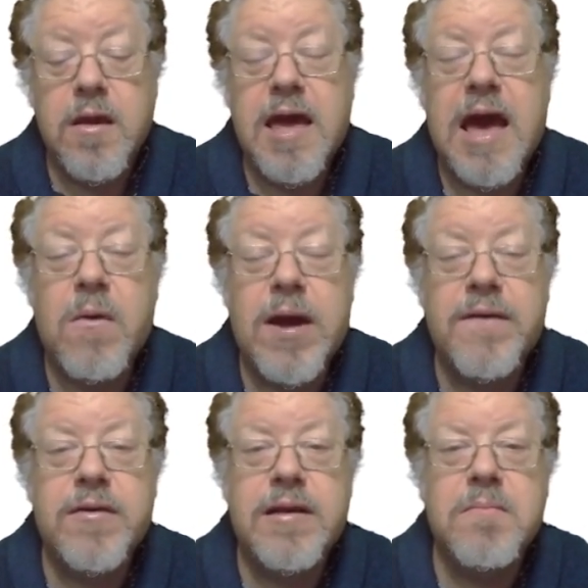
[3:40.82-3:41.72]

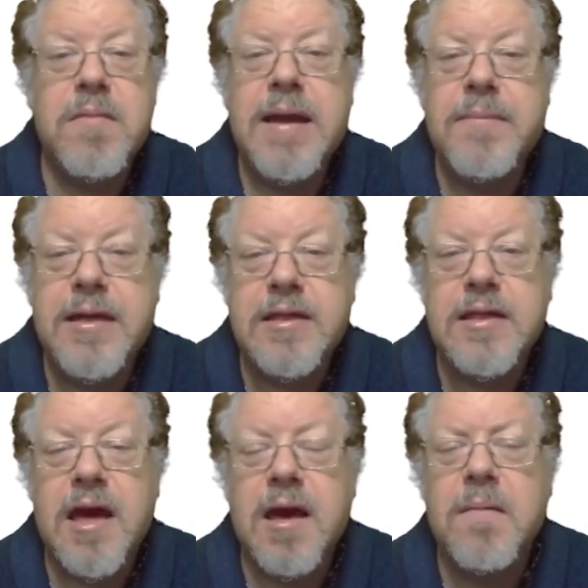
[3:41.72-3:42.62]
However, there might be
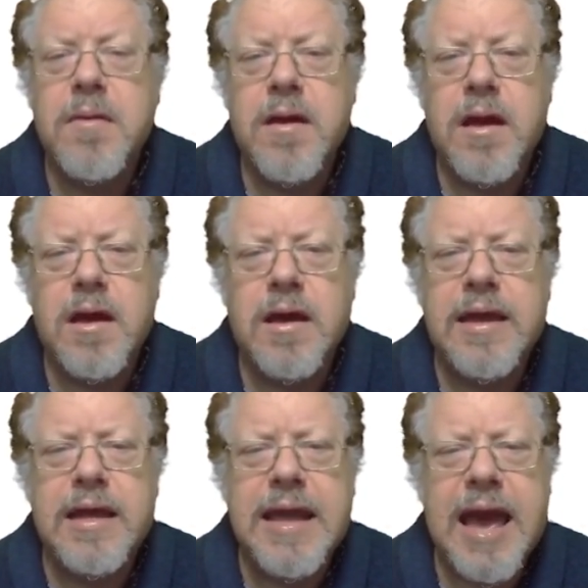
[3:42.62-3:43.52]
some
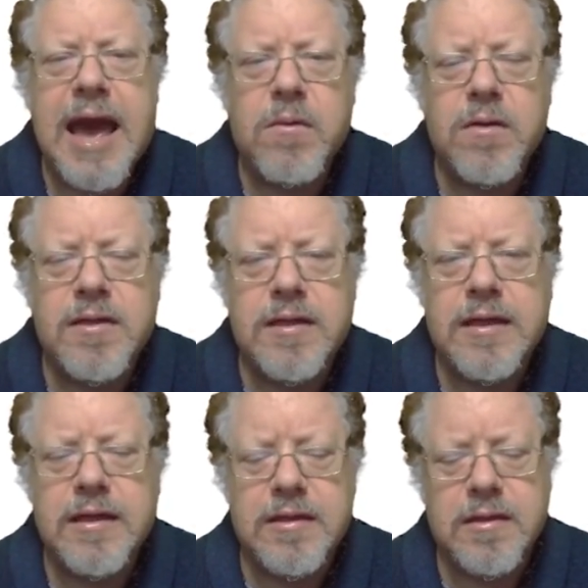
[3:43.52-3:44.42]

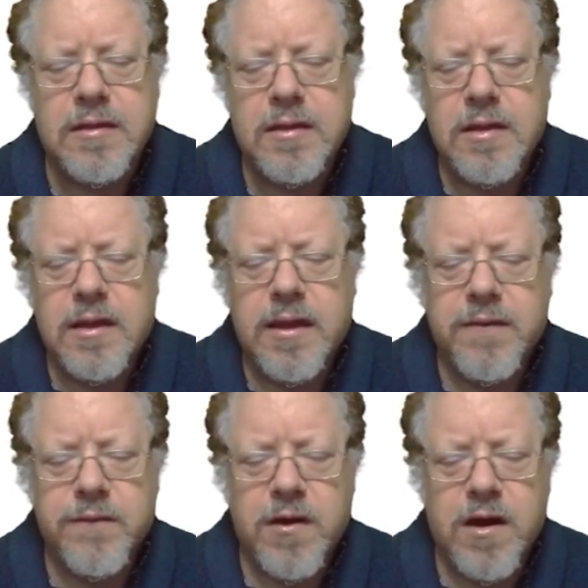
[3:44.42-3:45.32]
inaccuracies
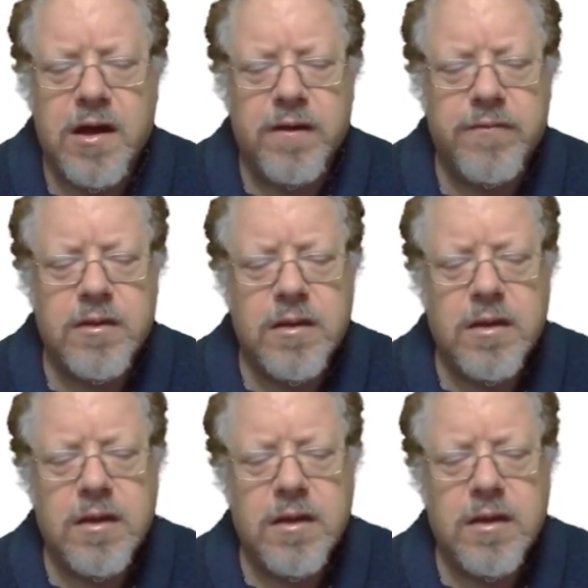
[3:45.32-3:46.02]
involved.